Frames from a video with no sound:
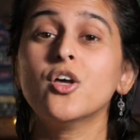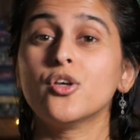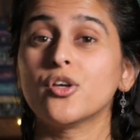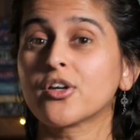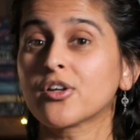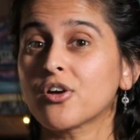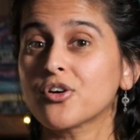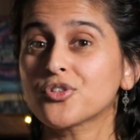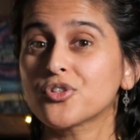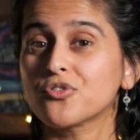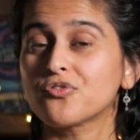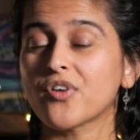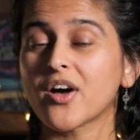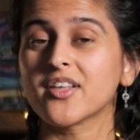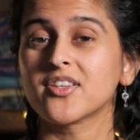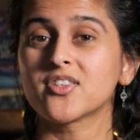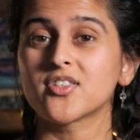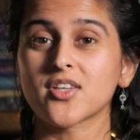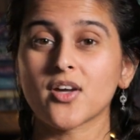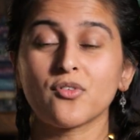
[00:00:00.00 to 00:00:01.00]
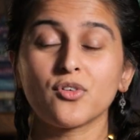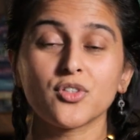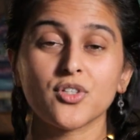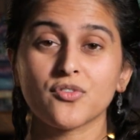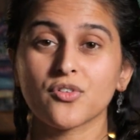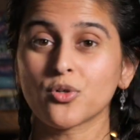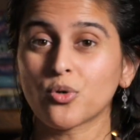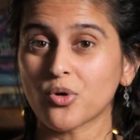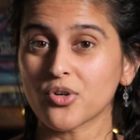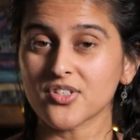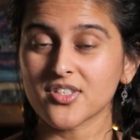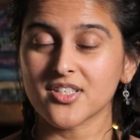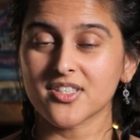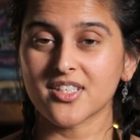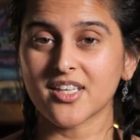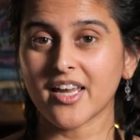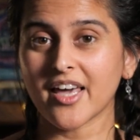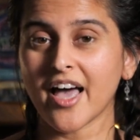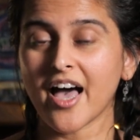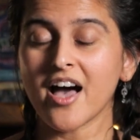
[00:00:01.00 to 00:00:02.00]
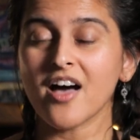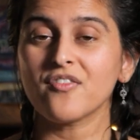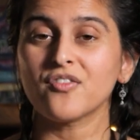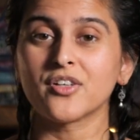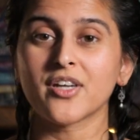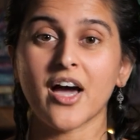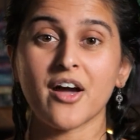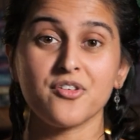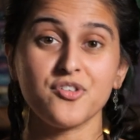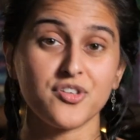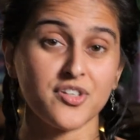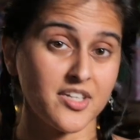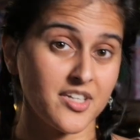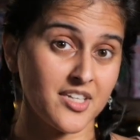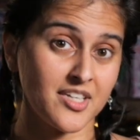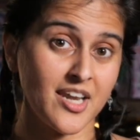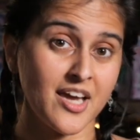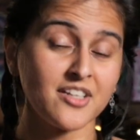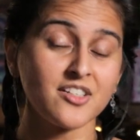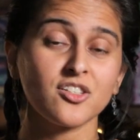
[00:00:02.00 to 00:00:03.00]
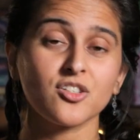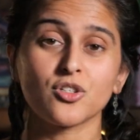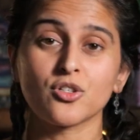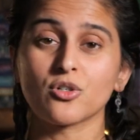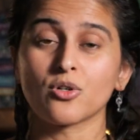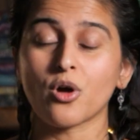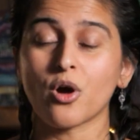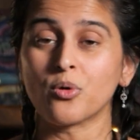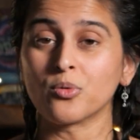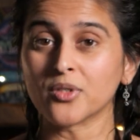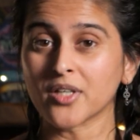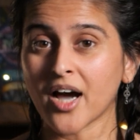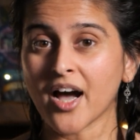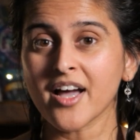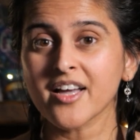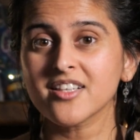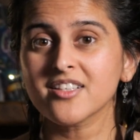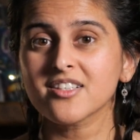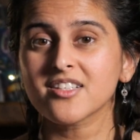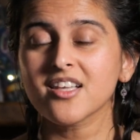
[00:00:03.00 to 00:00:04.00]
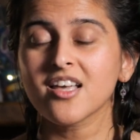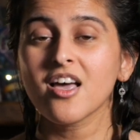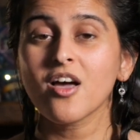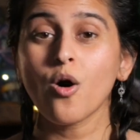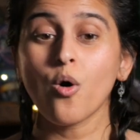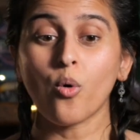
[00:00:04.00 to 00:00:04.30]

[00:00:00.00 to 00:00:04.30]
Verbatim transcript: You can also find several different courses that I have on how you can connect to your own guides